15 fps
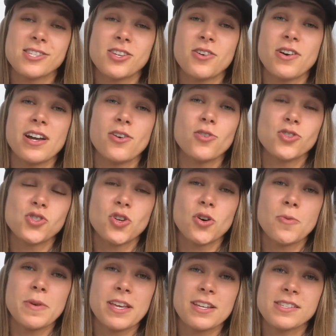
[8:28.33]
So I
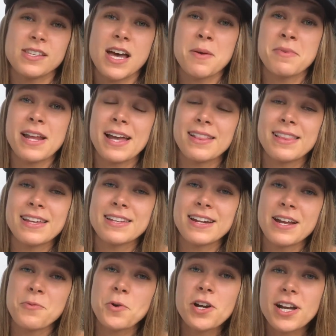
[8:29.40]
also, because I'm an athlete and
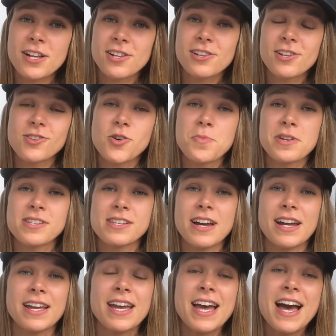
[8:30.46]
I work out a lot, obviously
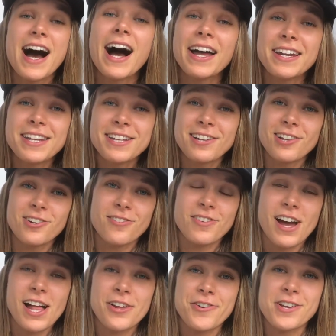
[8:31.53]
I need a lot of
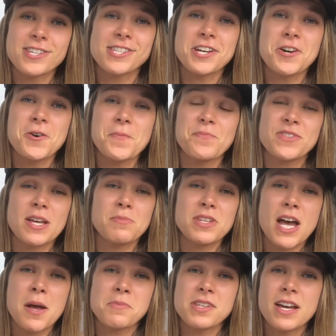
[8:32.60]
calories, so
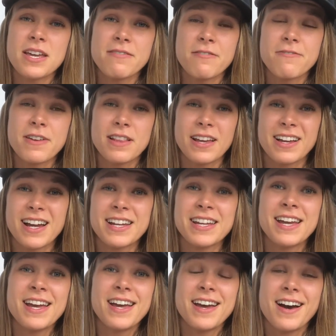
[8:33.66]
sometimes I even feel like
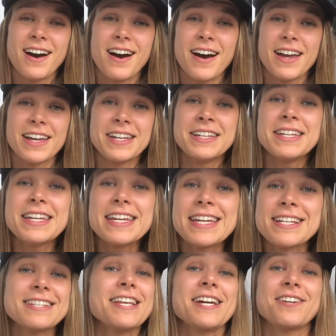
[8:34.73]
I
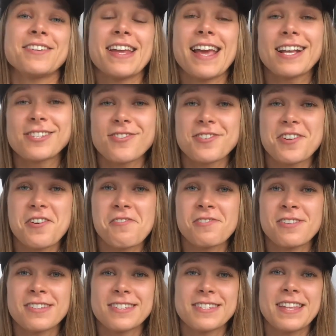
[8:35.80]
need like an extra
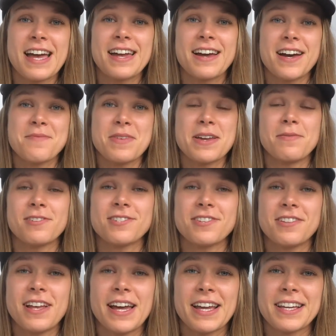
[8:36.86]
donut that I'm able
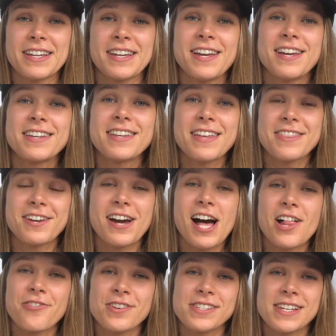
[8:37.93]
to like get the
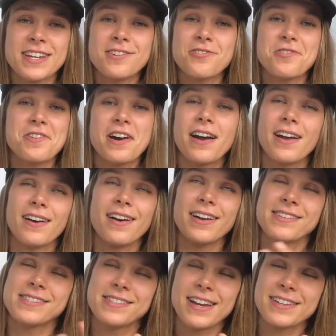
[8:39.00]
calories in, or
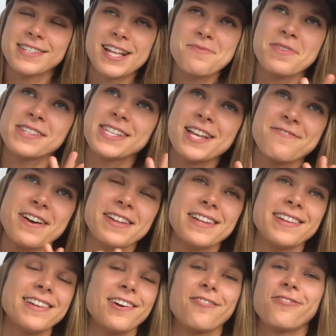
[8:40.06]
I tell myself I need it.